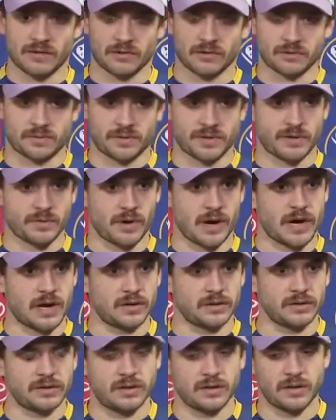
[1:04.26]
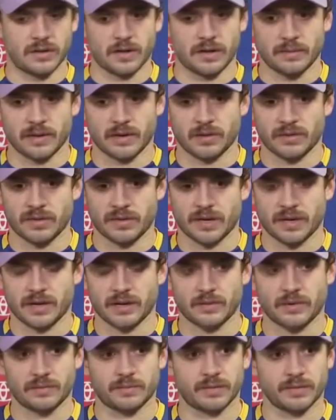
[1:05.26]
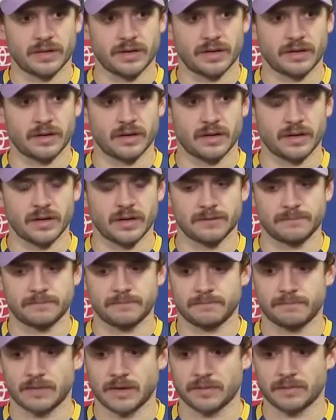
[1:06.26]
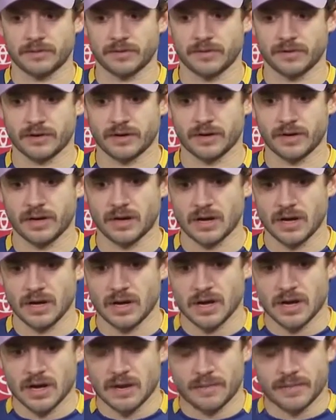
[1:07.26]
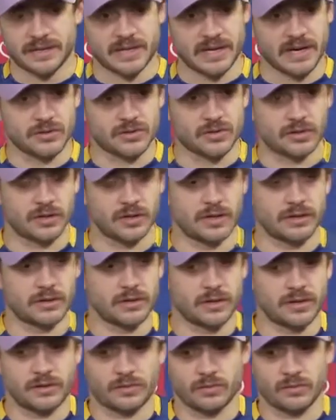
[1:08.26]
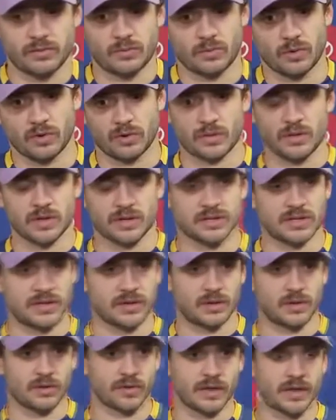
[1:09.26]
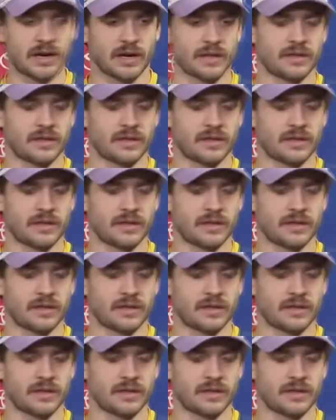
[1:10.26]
pretty rattled. I don't think anyone played up to their potential, and we're the ones that know that.